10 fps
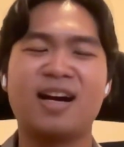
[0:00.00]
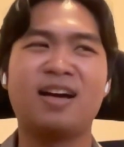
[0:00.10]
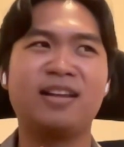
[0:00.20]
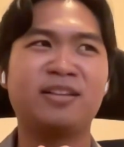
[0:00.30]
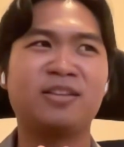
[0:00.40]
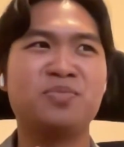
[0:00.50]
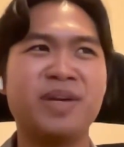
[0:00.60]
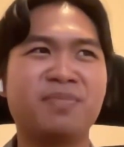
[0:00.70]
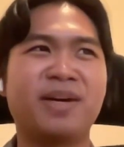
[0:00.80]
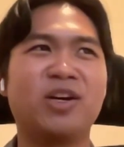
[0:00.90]
I like to
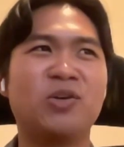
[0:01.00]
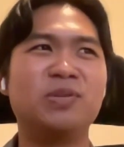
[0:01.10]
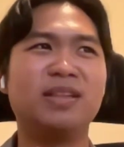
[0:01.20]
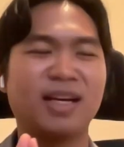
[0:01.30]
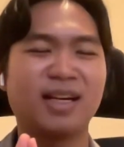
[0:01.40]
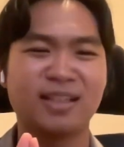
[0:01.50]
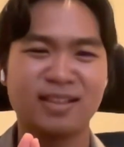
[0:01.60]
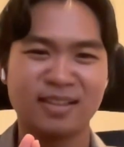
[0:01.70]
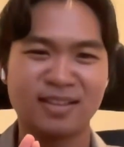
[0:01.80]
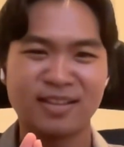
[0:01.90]
make my own luck,
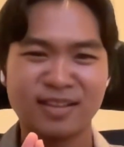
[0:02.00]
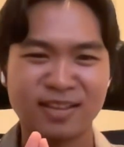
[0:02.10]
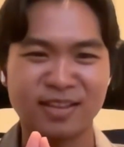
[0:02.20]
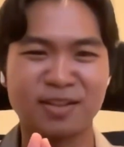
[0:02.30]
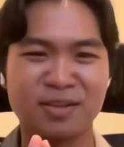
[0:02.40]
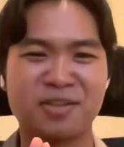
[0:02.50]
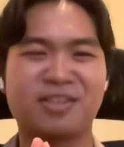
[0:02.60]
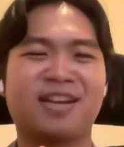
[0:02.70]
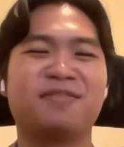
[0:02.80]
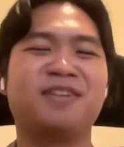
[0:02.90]
which
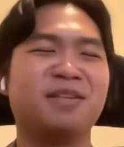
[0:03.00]
is kind of